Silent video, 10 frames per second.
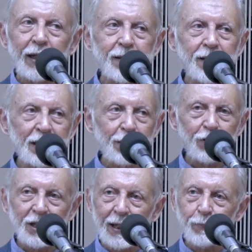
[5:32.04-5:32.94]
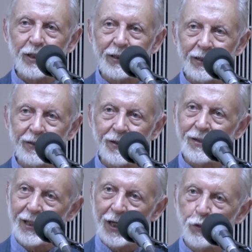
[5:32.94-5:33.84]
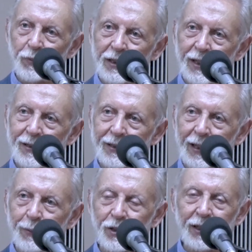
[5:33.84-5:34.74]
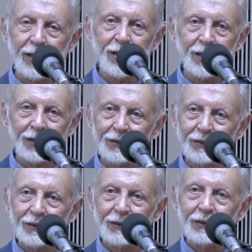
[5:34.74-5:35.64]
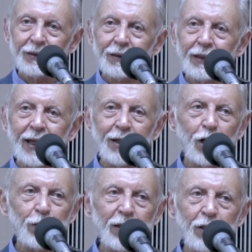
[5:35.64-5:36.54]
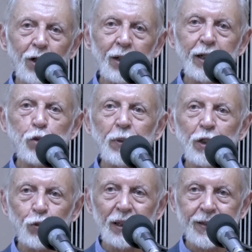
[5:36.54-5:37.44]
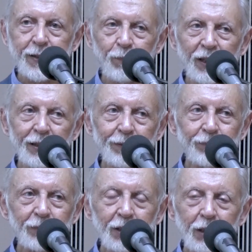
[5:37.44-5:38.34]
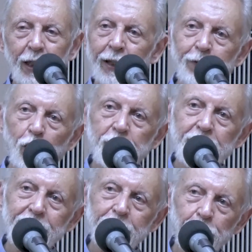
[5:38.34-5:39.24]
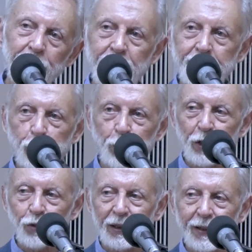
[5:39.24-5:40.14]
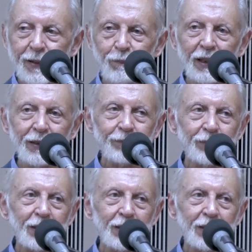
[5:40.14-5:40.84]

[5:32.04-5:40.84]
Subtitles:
A system which helps a terrorist as much as it helps a teacher cannot be called a spiritual discipline. And we all say that yoga is a spiritual discipline.